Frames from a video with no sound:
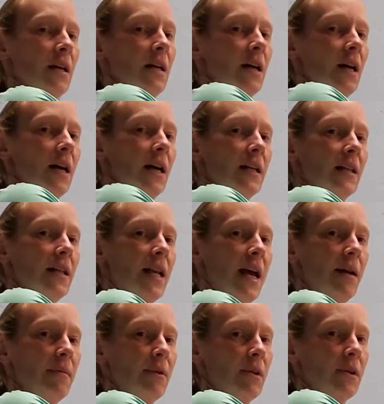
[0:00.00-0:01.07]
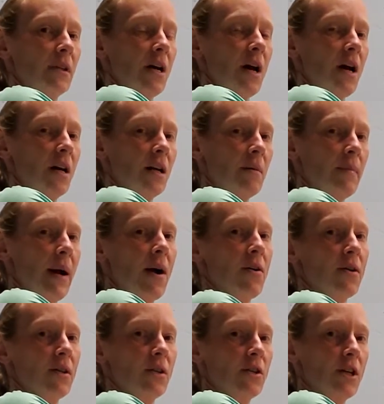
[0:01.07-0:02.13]
Today I'm going to talk
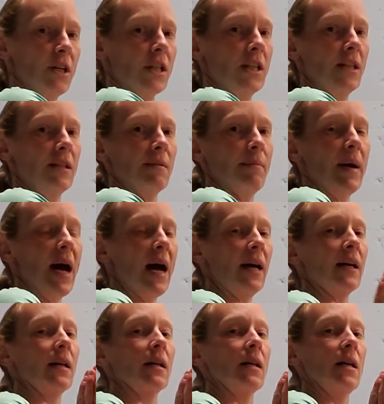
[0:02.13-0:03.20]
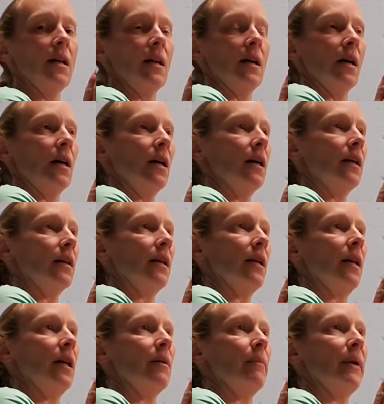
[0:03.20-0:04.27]
about stretching the back,
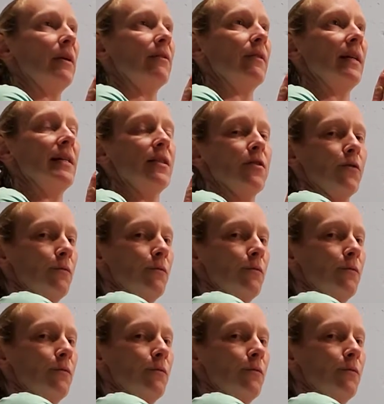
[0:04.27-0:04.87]
getting a better range of